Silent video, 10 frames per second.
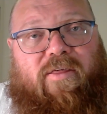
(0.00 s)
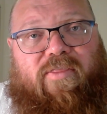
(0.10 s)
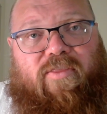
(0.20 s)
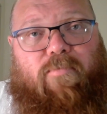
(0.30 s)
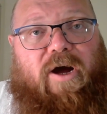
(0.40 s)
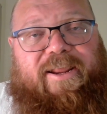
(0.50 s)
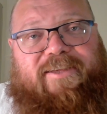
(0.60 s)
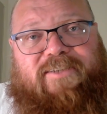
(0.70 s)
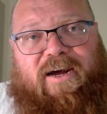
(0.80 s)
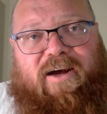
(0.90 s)
the minor
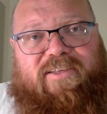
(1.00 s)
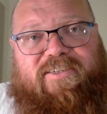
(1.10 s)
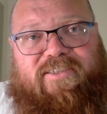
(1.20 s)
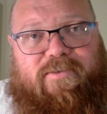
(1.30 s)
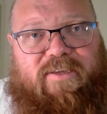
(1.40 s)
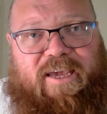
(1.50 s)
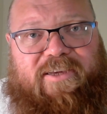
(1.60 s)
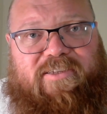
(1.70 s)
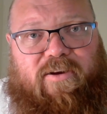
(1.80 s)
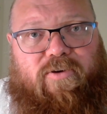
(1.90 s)
tasks
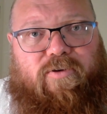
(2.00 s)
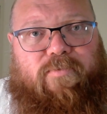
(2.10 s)
case note.